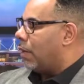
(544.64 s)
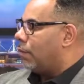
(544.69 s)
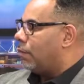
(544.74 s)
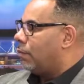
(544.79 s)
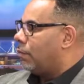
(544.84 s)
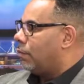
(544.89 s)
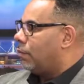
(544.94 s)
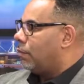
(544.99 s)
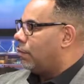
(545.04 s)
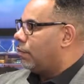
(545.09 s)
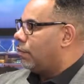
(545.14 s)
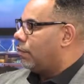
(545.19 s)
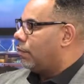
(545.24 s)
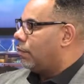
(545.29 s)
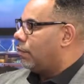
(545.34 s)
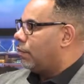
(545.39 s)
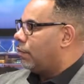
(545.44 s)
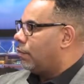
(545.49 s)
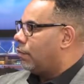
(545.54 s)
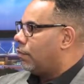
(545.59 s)

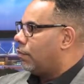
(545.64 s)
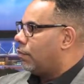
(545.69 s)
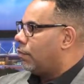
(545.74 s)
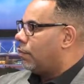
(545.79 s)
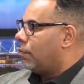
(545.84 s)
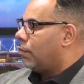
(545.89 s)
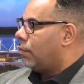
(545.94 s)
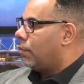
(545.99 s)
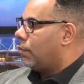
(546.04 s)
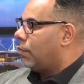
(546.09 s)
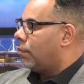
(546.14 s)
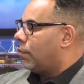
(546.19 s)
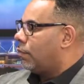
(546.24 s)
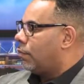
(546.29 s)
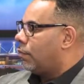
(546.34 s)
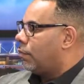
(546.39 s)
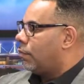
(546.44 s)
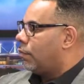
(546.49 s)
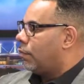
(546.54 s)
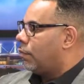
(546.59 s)

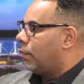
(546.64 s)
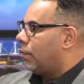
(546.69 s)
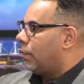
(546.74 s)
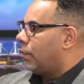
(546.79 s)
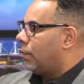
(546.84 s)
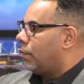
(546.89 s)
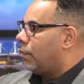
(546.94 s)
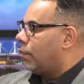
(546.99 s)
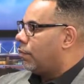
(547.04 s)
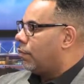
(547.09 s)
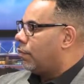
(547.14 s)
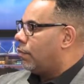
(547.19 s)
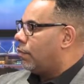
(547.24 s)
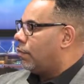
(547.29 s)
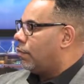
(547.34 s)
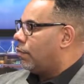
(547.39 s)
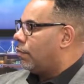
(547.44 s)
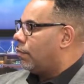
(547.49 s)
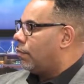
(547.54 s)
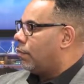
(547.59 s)

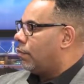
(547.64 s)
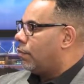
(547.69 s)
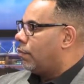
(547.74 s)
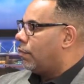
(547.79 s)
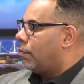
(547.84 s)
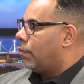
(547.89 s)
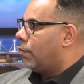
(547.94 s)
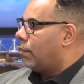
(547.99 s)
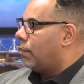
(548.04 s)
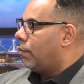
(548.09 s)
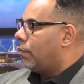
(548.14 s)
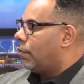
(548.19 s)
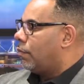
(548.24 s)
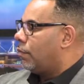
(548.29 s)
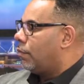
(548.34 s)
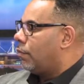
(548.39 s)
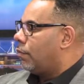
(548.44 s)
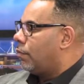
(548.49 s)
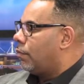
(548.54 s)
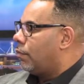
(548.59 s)

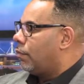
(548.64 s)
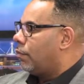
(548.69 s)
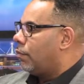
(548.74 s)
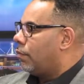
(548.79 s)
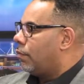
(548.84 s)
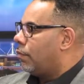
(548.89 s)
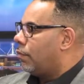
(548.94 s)
(silent)